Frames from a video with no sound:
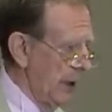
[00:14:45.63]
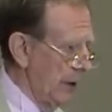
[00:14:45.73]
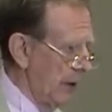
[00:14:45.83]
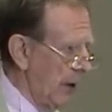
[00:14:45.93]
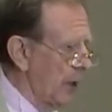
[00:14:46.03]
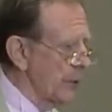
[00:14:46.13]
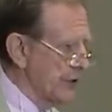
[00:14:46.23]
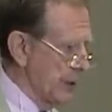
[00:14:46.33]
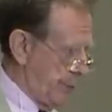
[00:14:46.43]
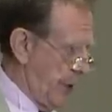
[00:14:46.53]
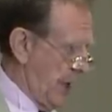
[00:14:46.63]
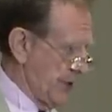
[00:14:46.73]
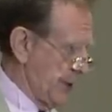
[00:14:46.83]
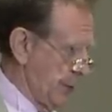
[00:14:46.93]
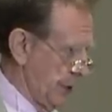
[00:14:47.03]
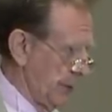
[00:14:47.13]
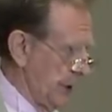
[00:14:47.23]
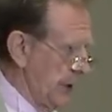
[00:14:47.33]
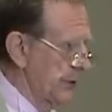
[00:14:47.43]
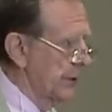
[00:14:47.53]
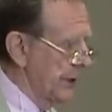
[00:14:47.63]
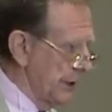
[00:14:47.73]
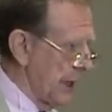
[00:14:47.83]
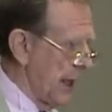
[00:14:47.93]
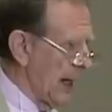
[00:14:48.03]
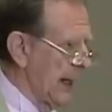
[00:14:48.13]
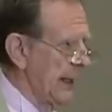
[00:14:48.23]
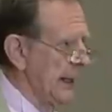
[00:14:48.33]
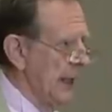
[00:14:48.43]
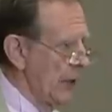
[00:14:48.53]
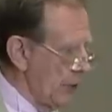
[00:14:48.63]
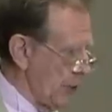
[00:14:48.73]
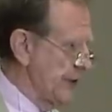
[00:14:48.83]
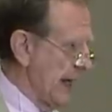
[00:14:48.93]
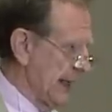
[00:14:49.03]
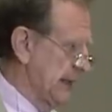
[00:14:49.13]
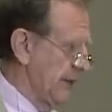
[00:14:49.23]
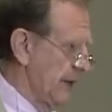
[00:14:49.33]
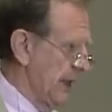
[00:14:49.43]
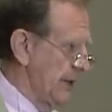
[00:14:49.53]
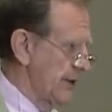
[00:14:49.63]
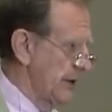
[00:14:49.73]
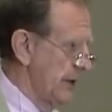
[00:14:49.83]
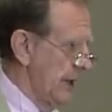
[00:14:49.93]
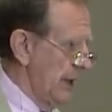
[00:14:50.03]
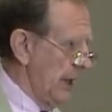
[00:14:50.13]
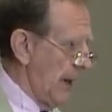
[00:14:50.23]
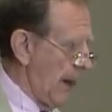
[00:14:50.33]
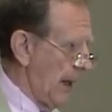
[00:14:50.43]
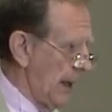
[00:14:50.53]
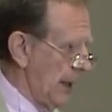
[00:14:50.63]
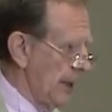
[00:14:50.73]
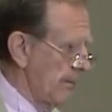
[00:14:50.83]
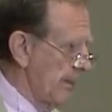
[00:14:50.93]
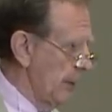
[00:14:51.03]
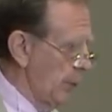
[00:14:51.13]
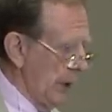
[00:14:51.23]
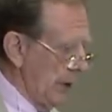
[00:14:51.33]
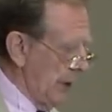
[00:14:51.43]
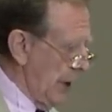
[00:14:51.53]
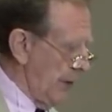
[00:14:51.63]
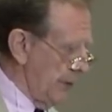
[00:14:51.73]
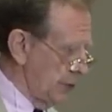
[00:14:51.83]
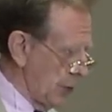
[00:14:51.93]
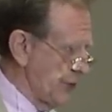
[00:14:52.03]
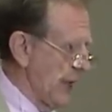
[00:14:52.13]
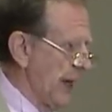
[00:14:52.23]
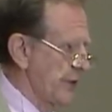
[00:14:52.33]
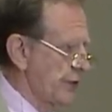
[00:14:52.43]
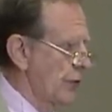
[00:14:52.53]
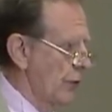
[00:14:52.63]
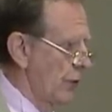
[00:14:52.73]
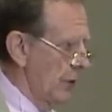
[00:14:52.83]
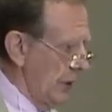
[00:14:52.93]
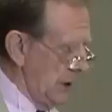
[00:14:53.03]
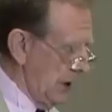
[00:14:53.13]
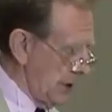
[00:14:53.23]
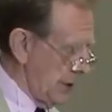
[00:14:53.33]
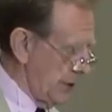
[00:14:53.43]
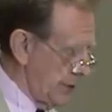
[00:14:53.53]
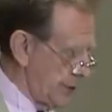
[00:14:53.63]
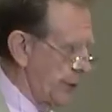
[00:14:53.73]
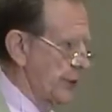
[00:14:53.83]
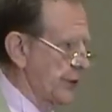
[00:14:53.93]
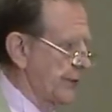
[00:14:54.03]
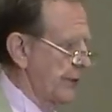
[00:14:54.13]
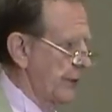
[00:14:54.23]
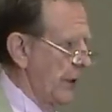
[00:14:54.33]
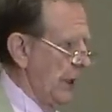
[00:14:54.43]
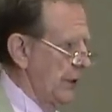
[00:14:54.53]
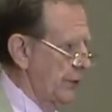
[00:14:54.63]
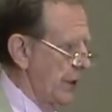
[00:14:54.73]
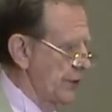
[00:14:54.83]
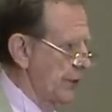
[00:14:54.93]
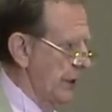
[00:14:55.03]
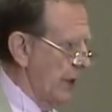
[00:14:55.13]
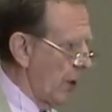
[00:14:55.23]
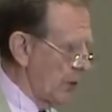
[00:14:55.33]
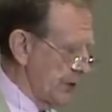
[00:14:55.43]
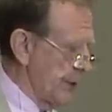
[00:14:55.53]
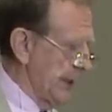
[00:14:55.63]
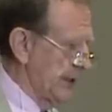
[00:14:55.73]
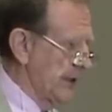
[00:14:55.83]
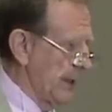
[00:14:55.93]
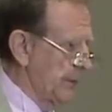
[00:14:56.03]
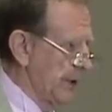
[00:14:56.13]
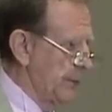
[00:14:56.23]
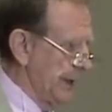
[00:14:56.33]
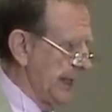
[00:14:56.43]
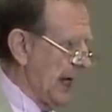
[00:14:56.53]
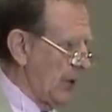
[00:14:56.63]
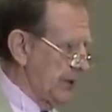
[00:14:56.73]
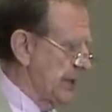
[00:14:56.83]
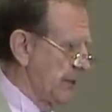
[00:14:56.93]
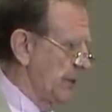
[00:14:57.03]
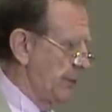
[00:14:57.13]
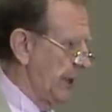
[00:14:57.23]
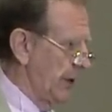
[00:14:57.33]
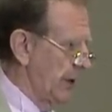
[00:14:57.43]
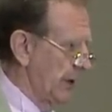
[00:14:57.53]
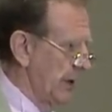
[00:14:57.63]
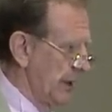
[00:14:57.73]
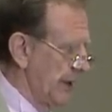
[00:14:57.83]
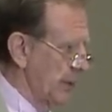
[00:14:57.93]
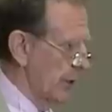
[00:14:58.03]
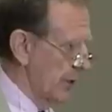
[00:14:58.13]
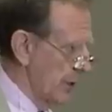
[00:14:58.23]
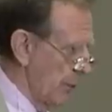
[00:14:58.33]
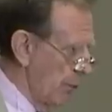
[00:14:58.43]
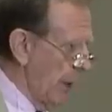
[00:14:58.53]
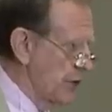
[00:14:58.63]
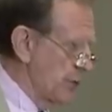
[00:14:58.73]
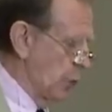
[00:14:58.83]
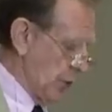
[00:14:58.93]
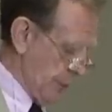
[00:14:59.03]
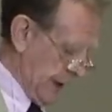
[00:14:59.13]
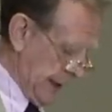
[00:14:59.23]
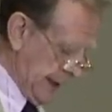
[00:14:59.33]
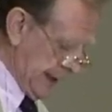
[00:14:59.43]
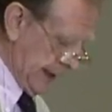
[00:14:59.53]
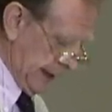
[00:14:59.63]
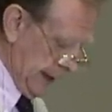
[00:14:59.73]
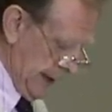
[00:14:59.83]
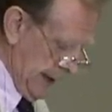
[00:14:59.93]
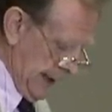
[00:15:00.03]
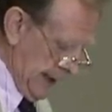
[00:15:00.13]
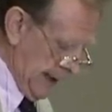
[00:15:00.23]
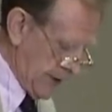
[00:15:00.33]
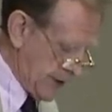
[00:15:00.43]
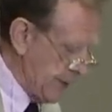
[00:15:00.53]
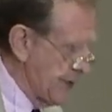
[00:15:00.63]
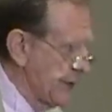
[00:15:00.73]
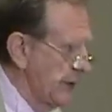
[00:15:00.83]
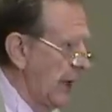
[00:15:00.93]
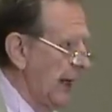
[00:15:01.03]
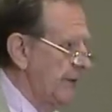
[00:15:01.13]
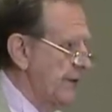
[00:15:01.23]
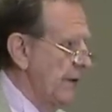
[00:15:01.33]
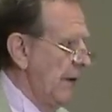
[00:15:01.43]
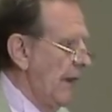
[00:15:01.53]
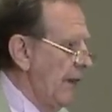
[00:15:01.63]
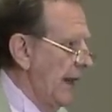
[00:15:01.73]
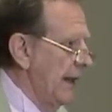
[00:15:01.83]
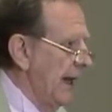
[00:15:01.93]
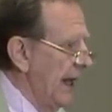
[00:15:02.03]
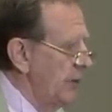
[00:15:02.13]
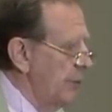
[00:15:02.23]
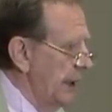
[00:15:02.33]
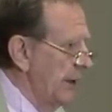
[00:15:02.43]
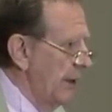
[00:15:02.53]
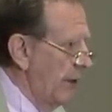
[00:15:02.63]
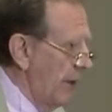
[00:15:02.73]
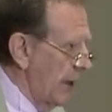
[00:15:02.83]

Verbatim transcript: uh, almost impossible to deny those activities um, the Josiah Stowell search for treasure had always been accepted, but now it seemed apparent there were much more money digging in the Smiths' lives than had been